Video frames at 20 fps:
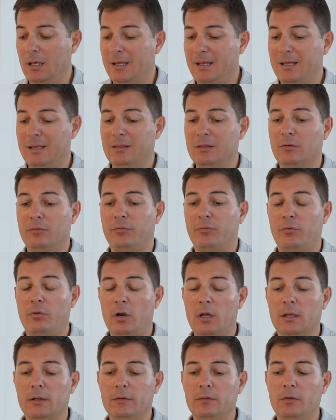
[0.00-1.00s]
In the
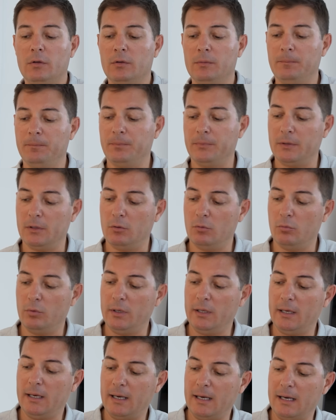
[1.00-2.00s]
front,
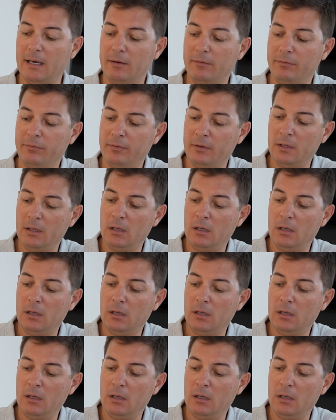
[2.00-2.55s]
we have